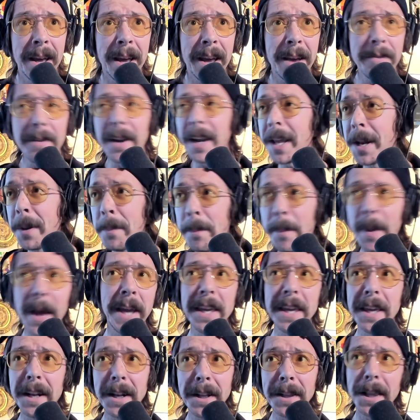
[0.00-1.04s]
Am I going to beg
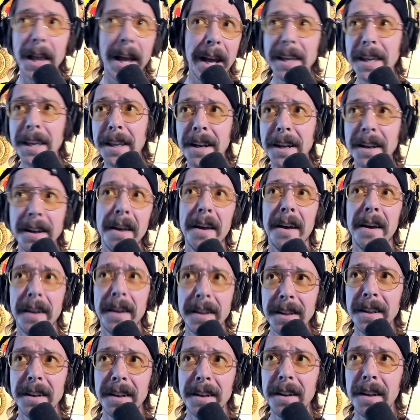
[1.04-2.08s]
you to like it and
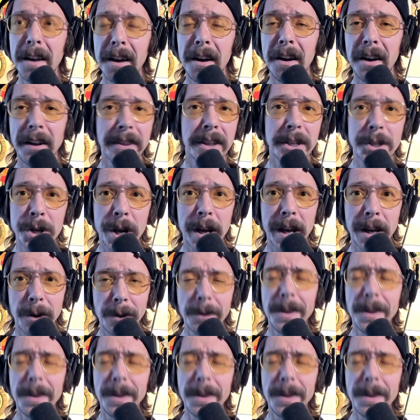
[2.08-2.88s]
on the channel?